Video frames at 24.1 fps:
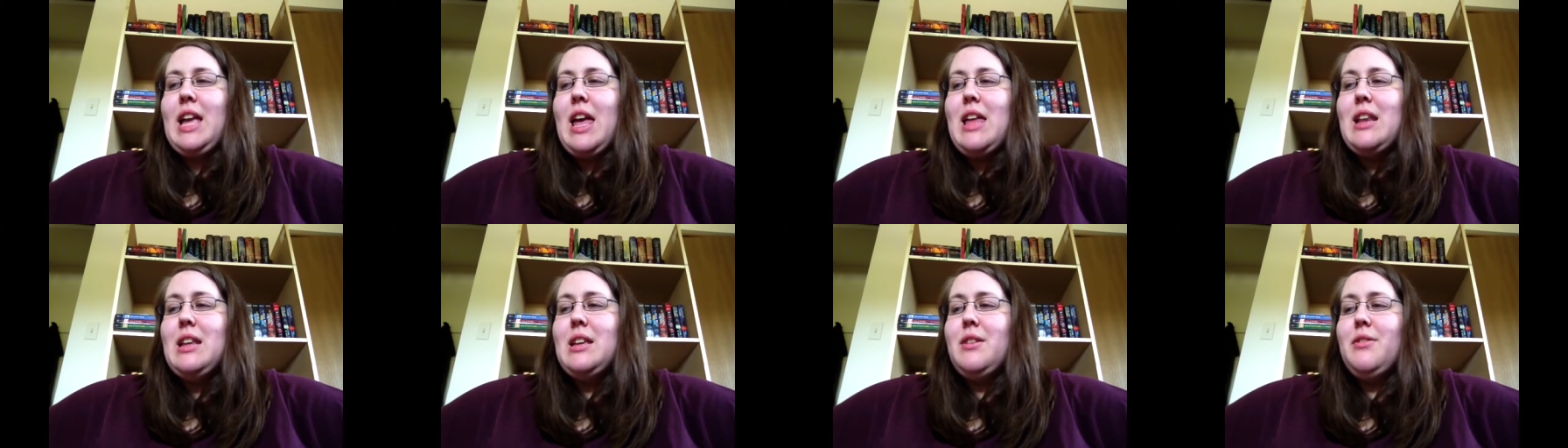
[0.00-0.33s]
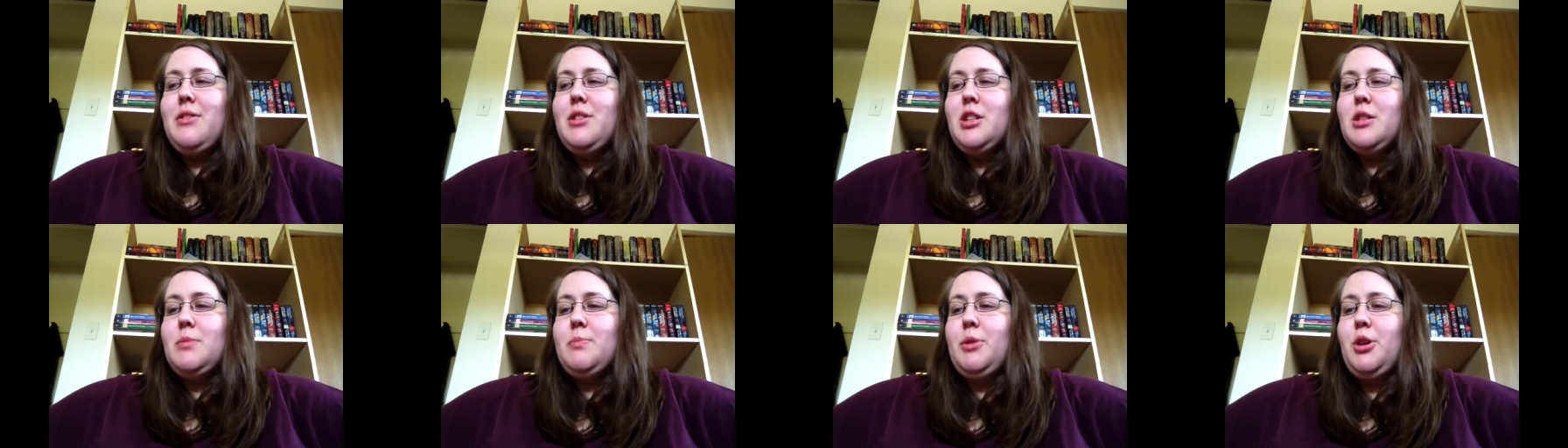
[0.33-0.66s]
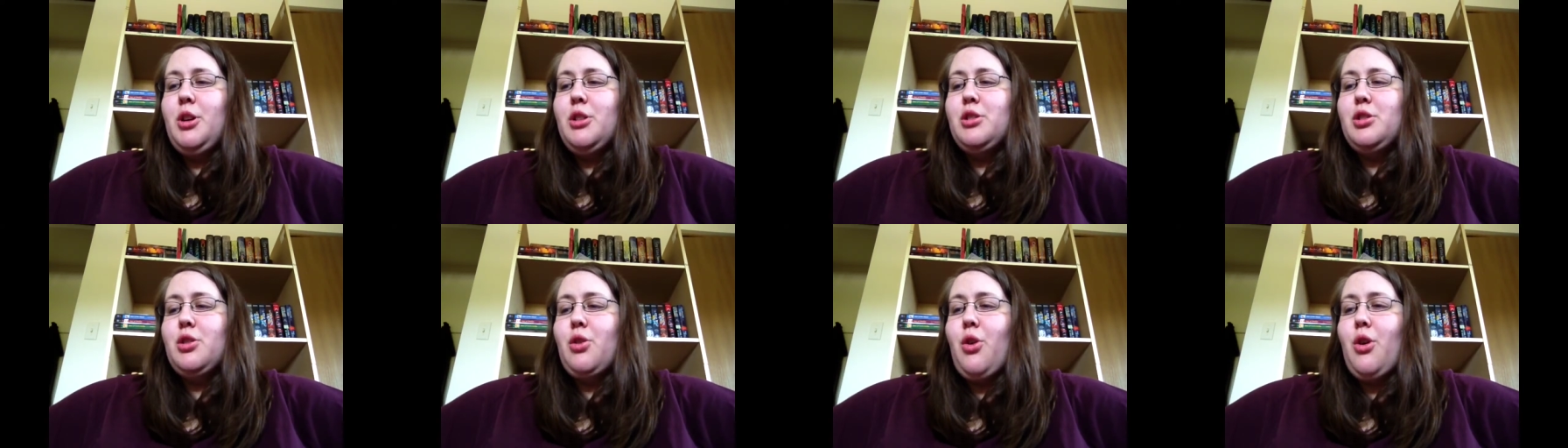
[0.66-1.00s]
any of these
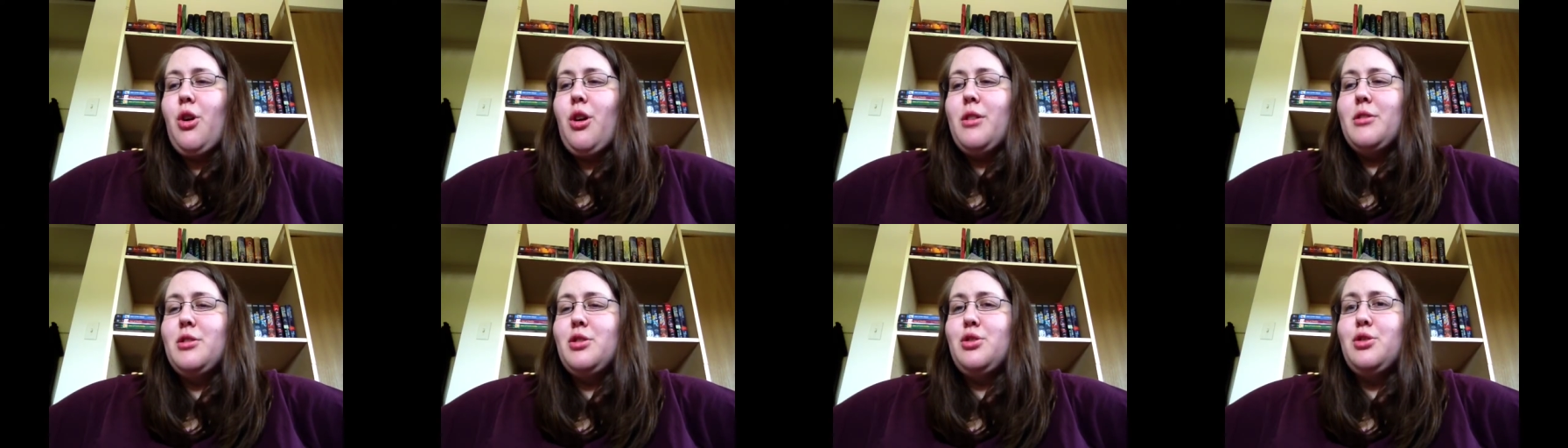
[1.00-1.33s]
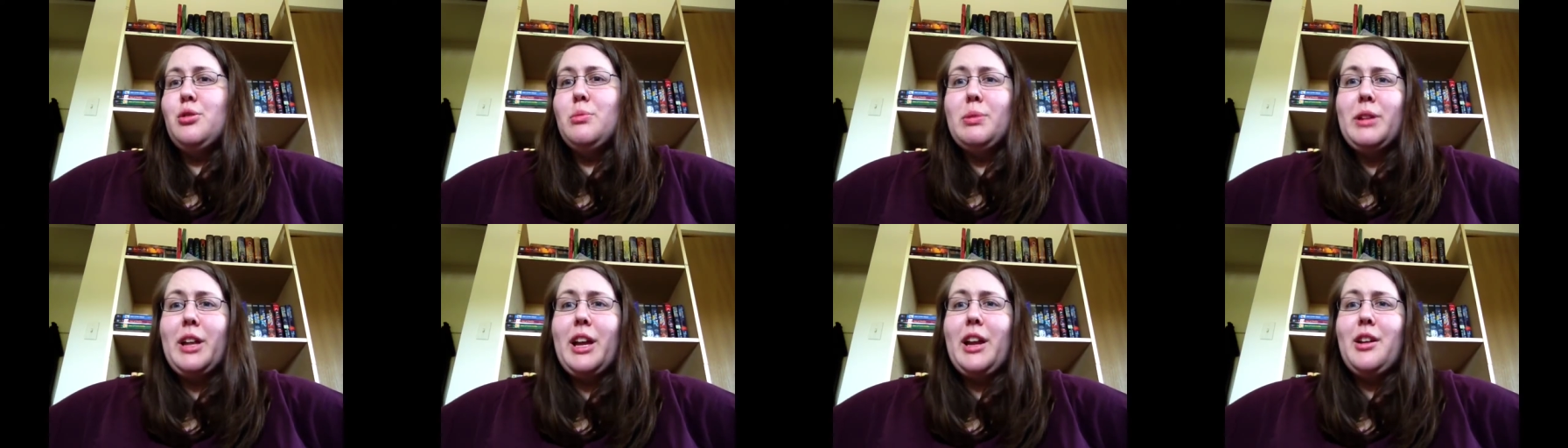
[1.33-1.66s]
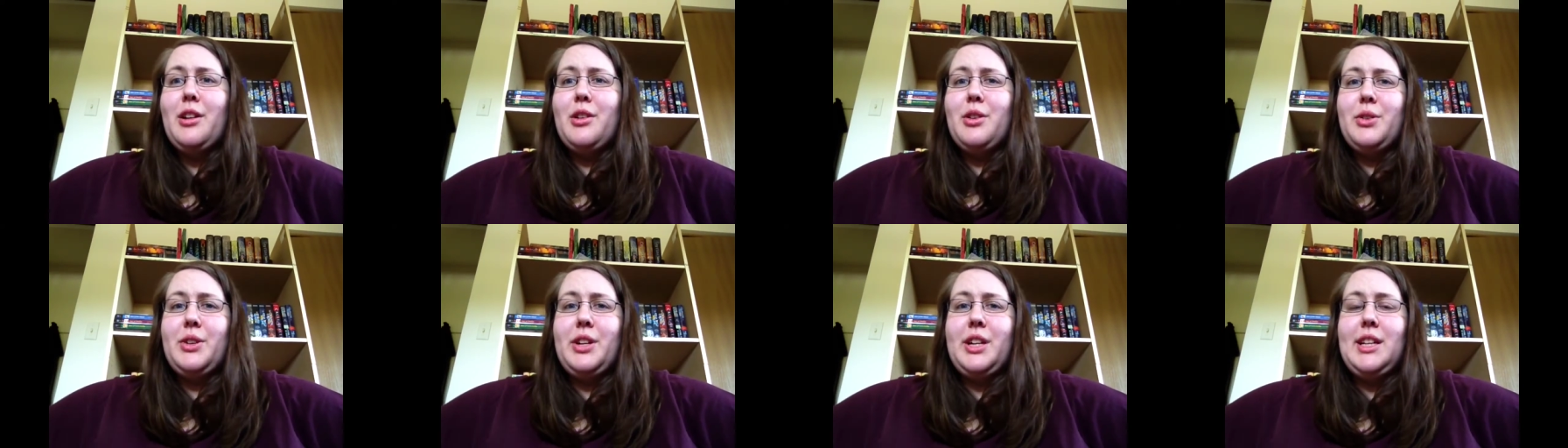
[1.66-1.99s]
books or do plan
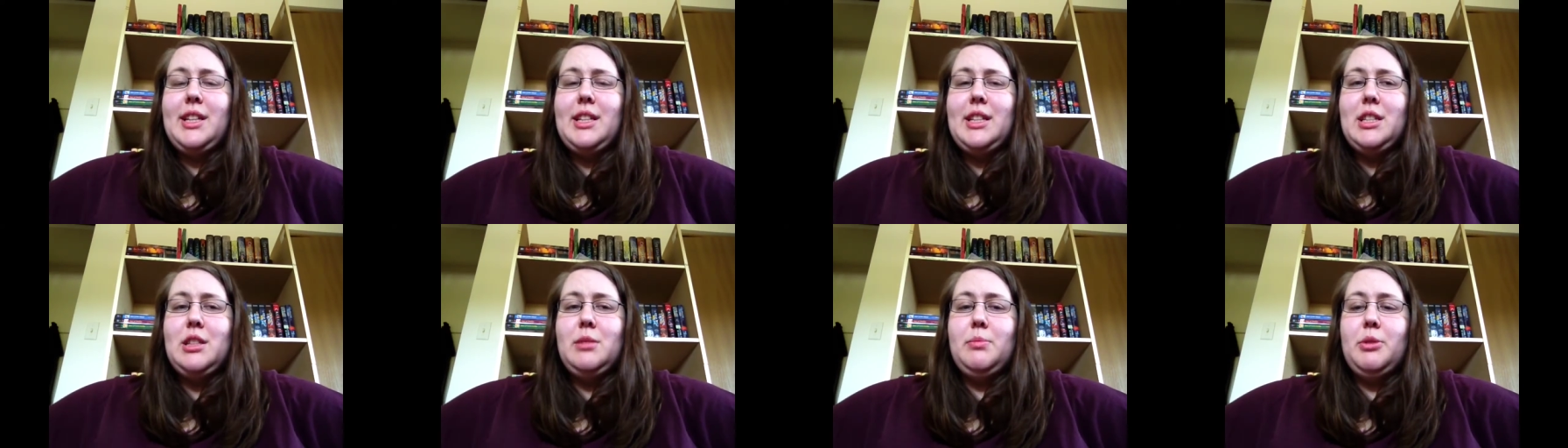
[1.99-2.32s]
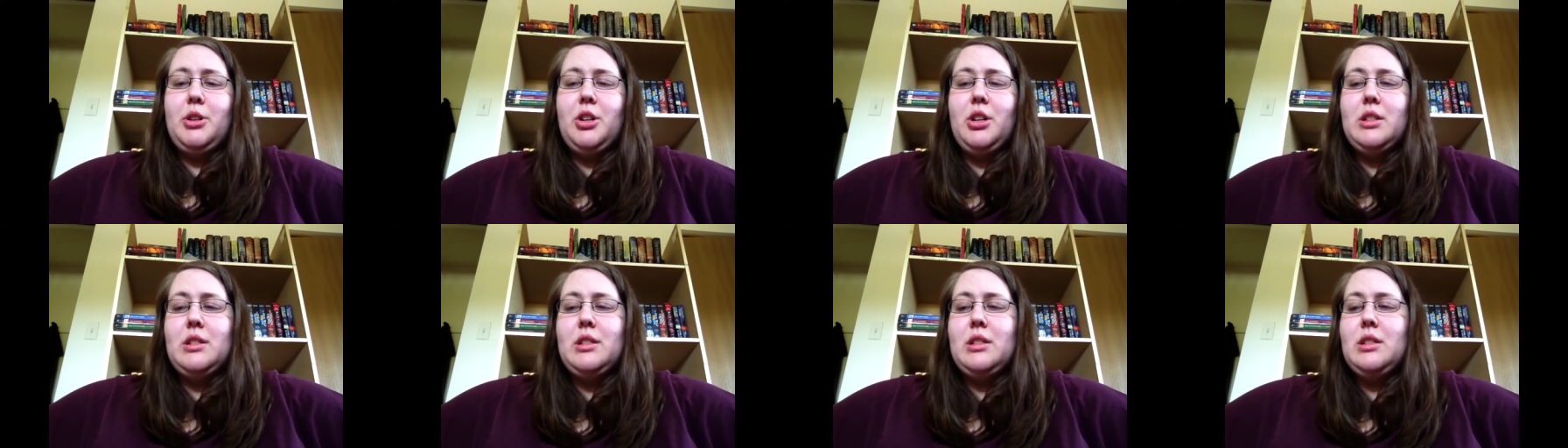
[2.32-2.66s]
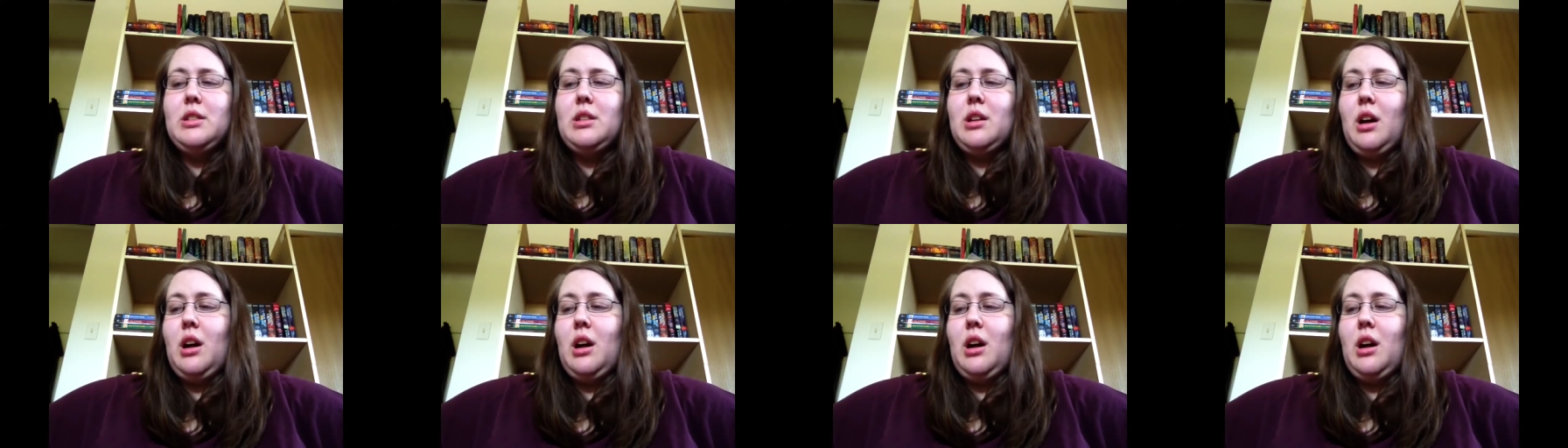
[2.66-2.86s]
on reading these books.